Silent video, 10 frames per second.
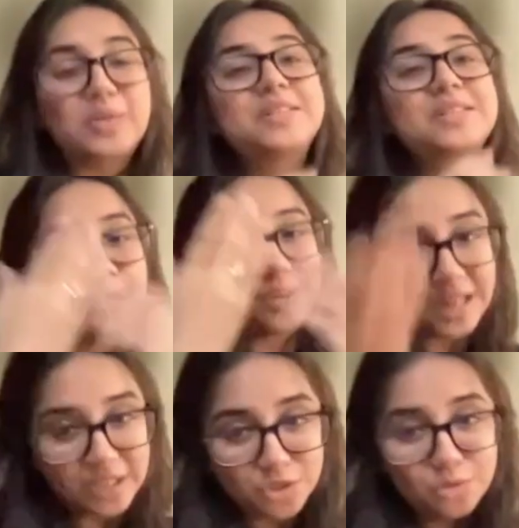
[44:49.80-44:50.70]
with someone
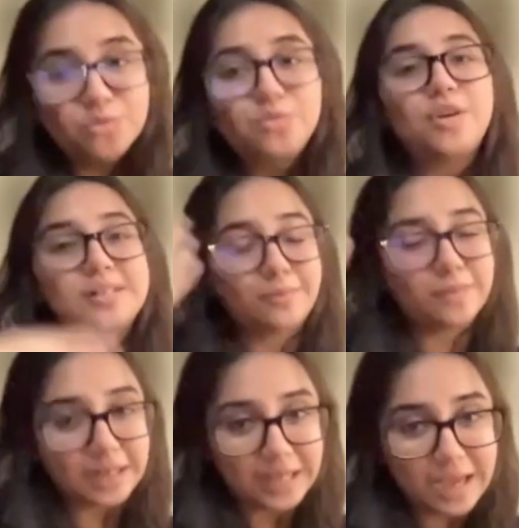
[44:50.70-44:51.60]
like you or
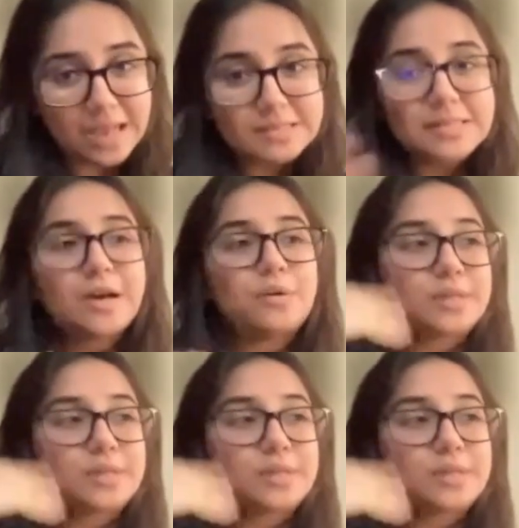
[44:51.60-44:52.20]
someone like Asta,